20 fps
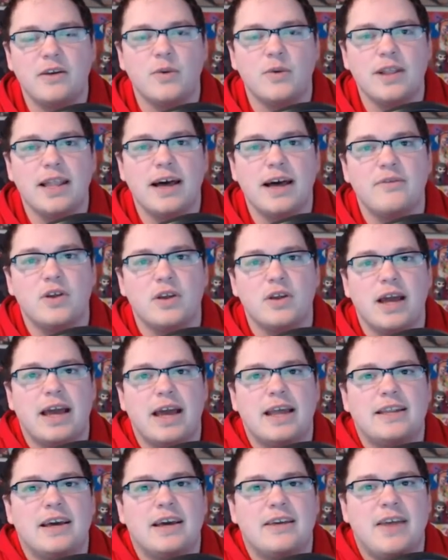level,
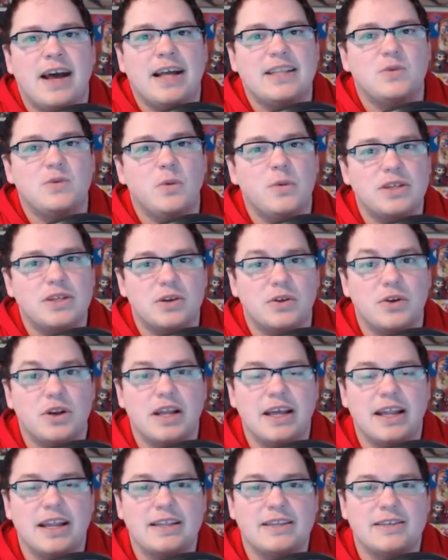and that's when we started to
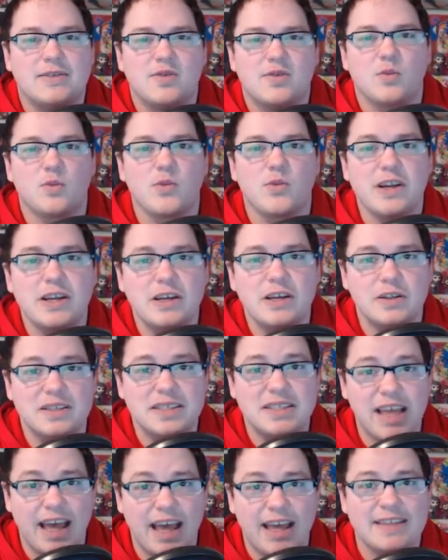get into some real
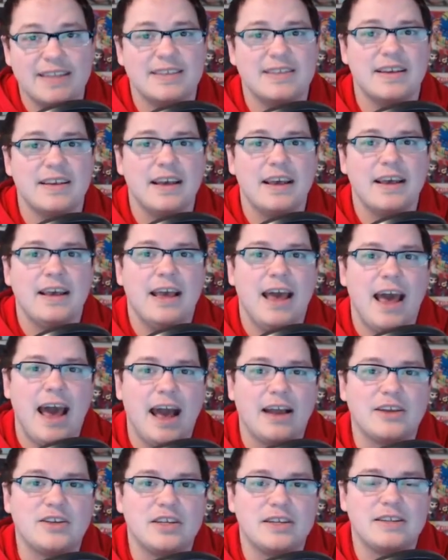tense
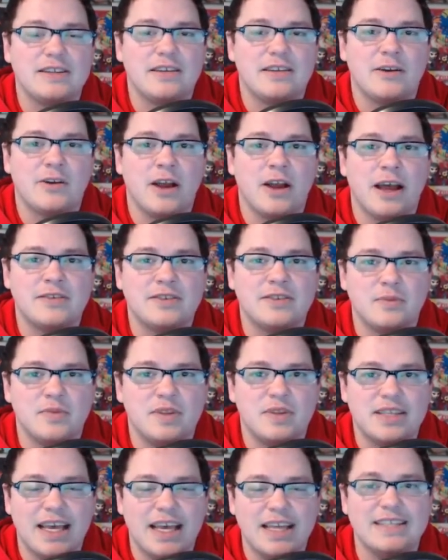action, or
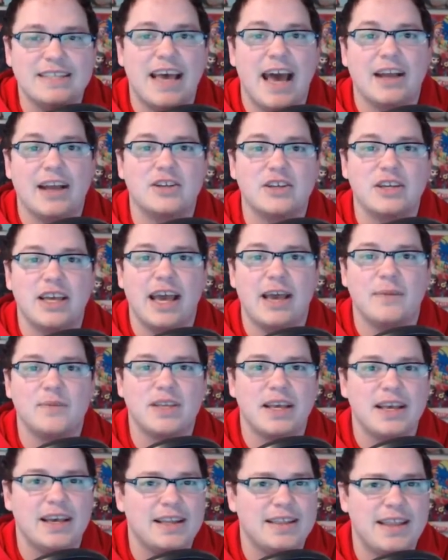some tense action games
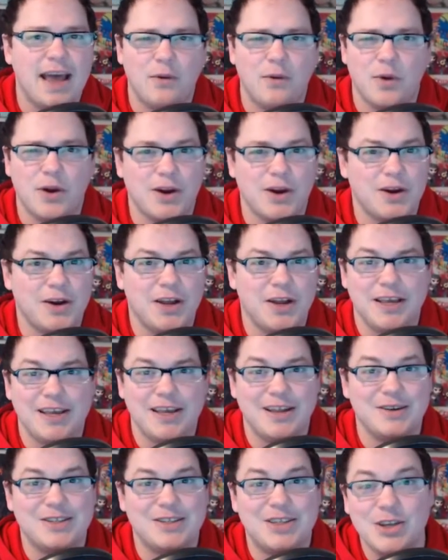that were
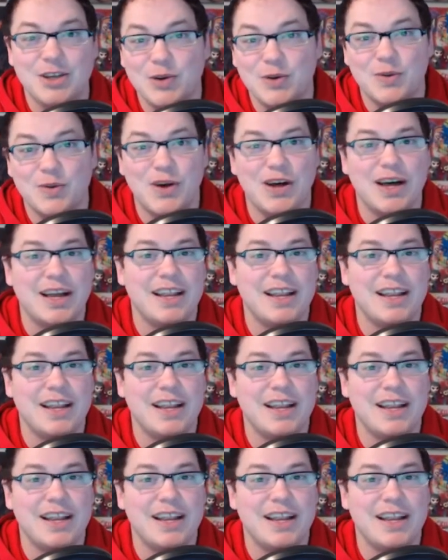2-1,